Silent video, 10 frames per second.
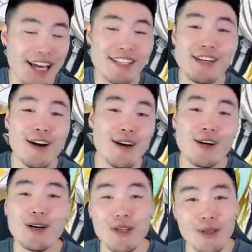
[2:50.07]
SR
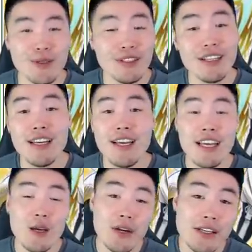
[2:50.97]
Hercule,
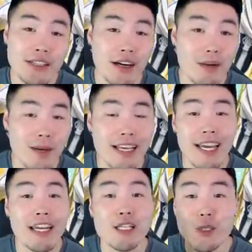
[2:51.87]
you want to start by
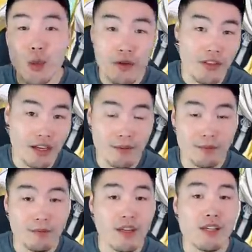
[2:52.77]
getting two of them
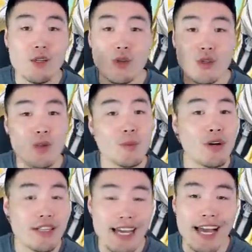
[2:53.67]
to super
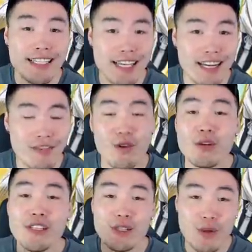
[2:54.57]
attack 10. Of course,
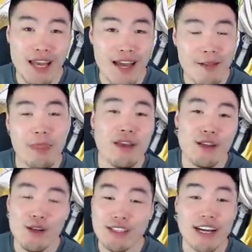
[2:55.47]
to do that, you
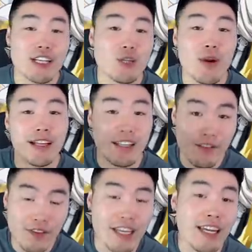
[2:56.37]
just got to directly
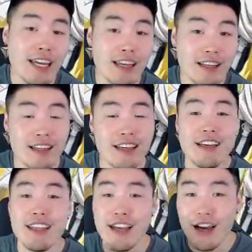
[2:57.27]
feed in
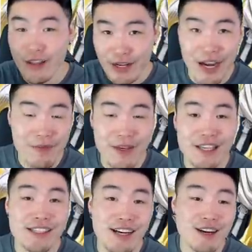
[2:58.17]
the other
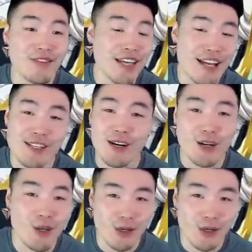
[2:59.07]
copies of the SR Herc